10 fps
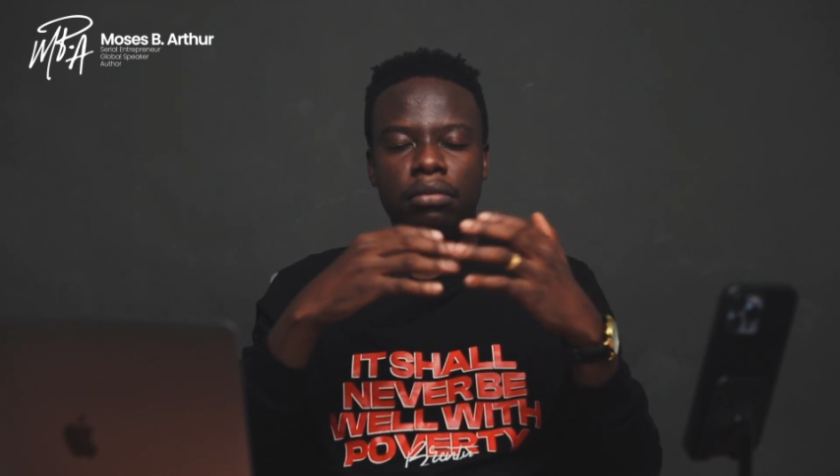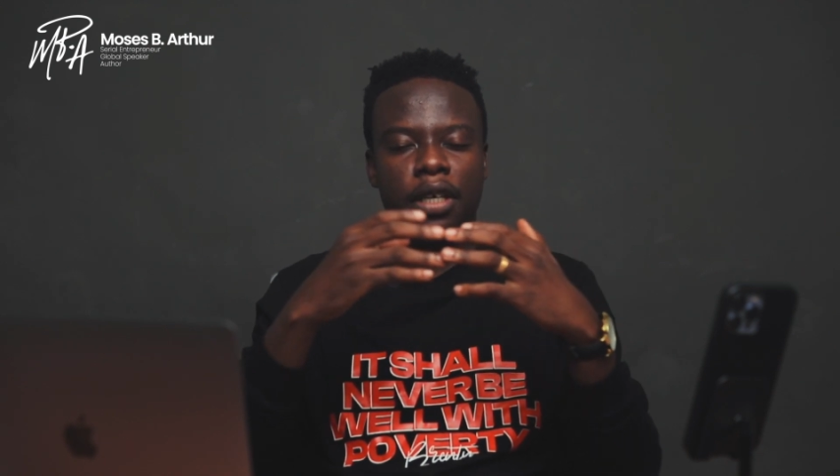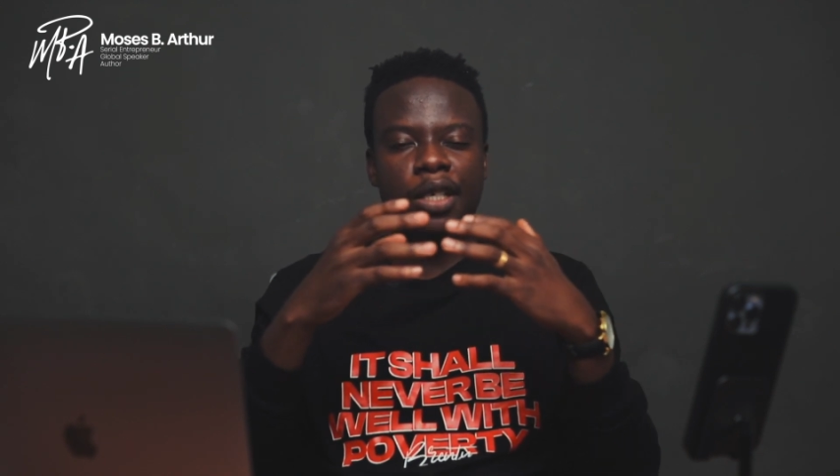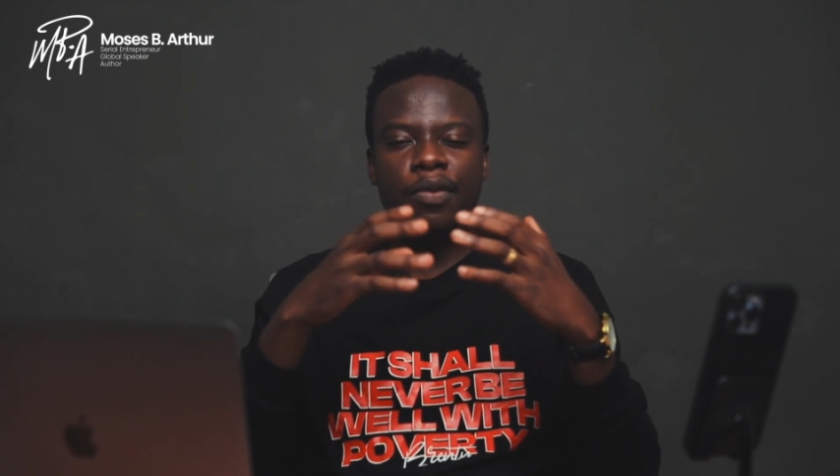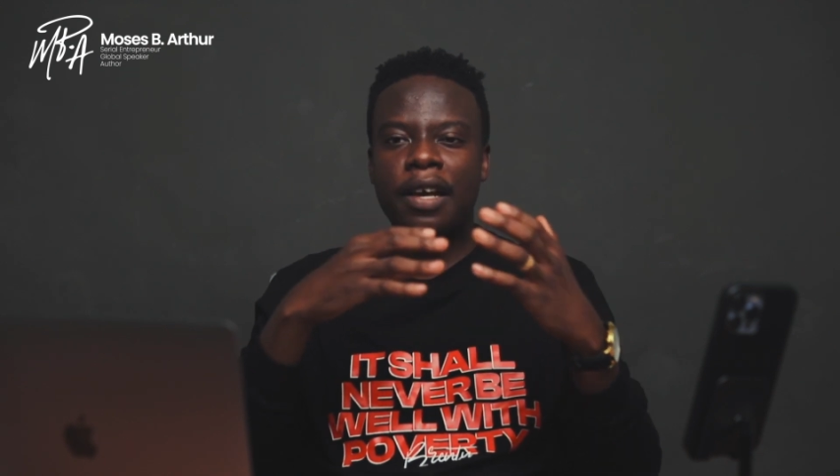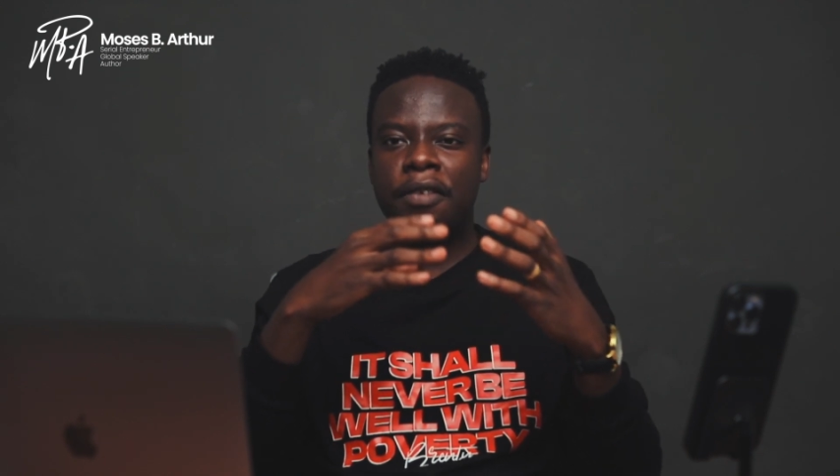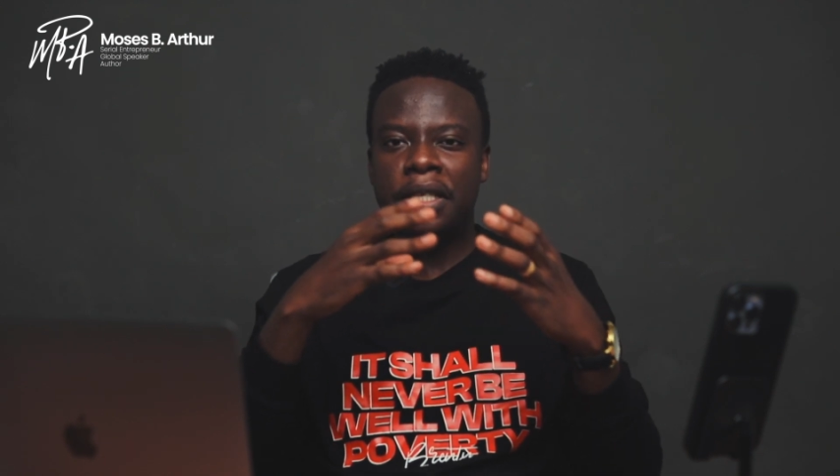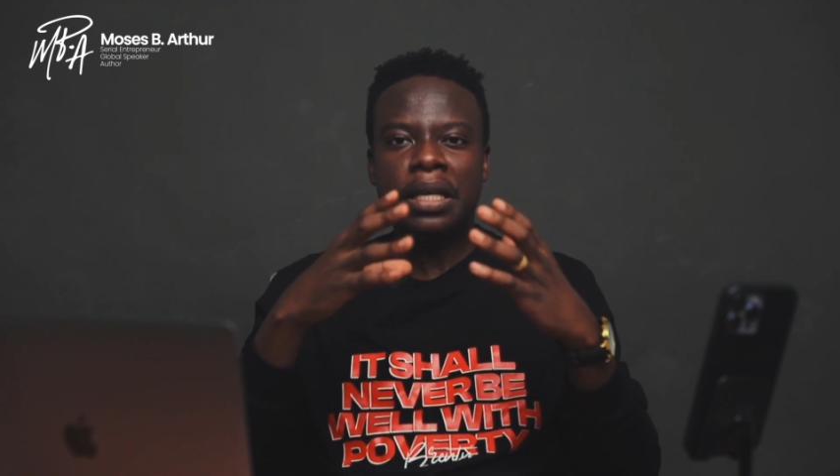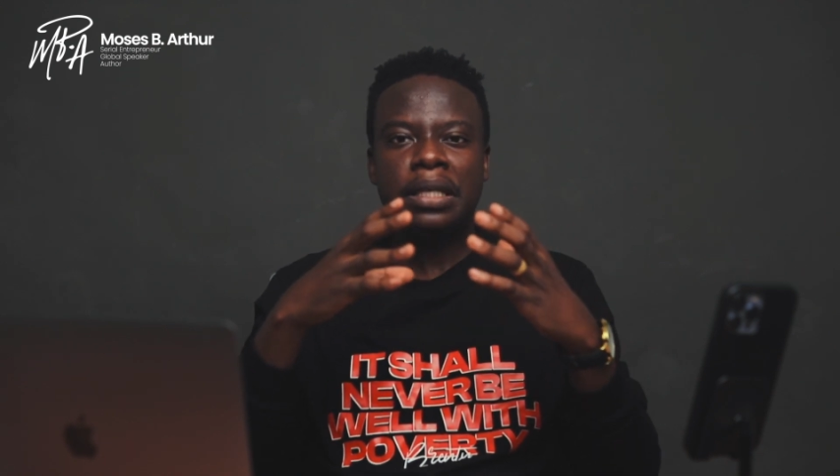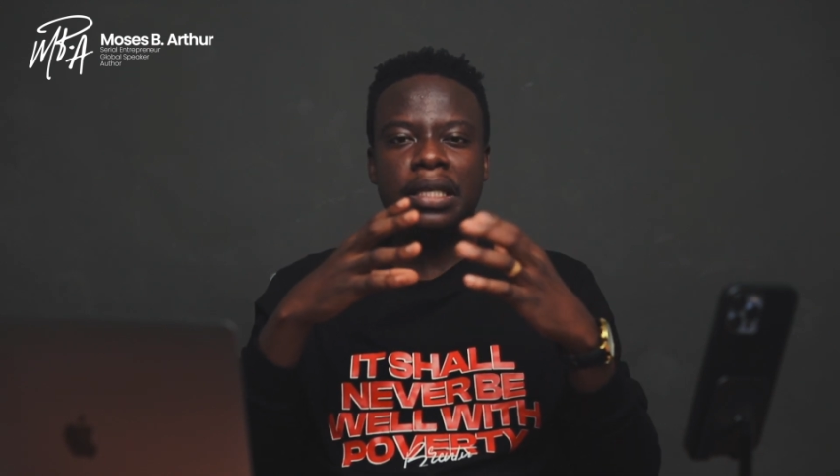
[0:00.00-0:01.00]
his wife
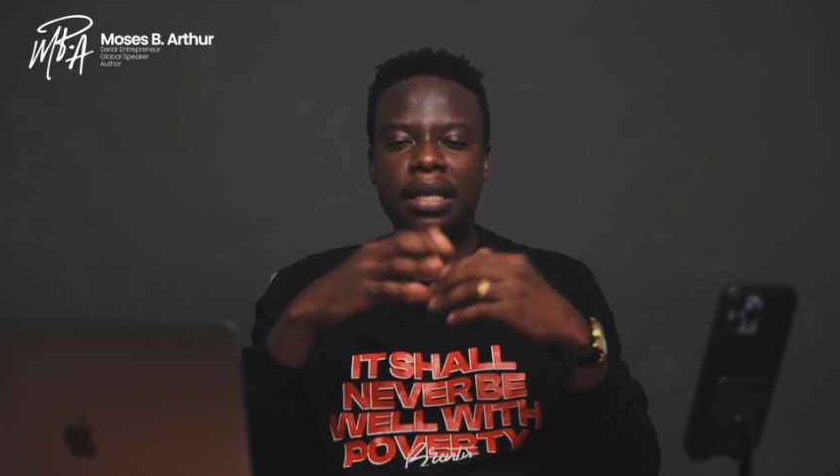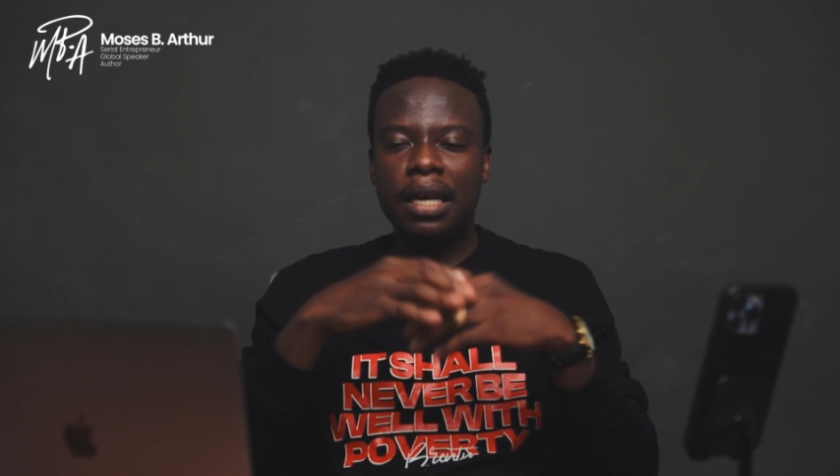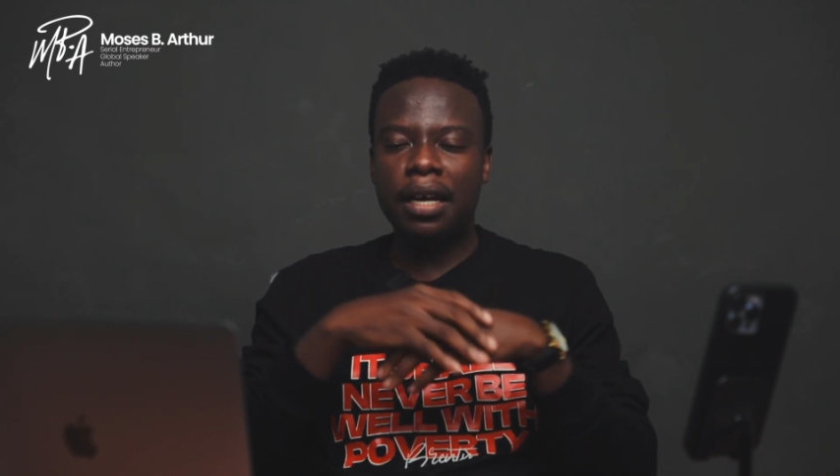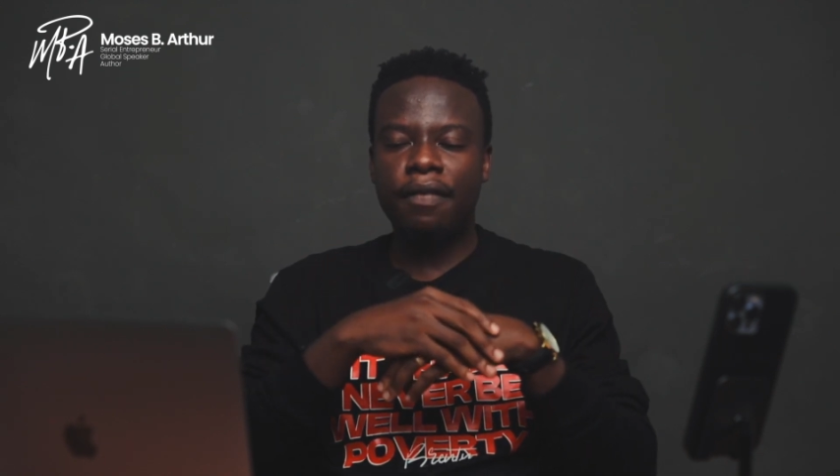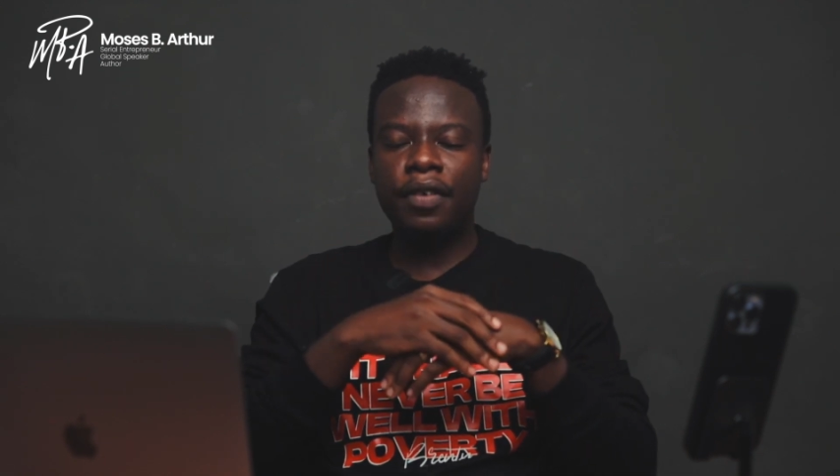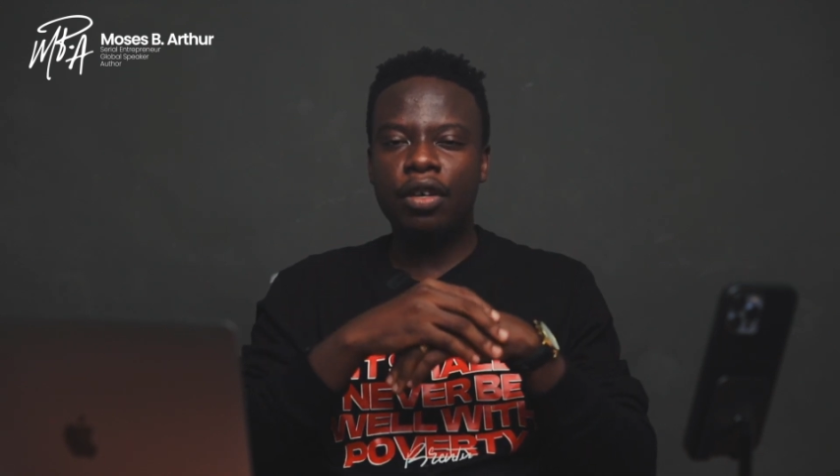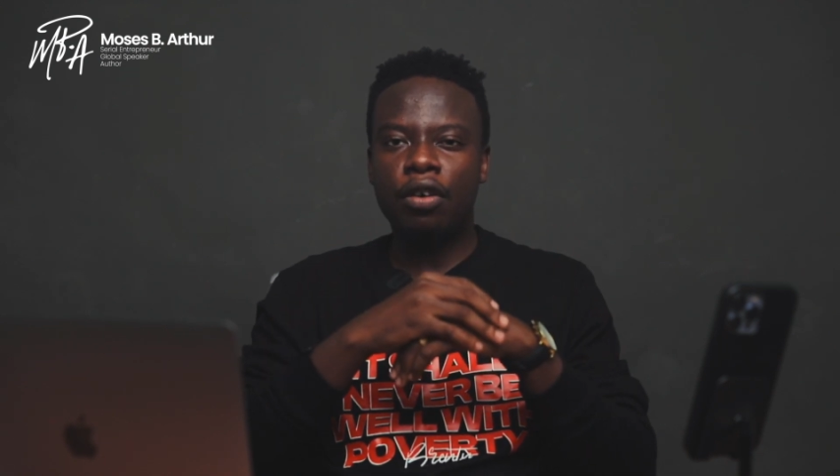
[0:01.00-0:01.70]
starts having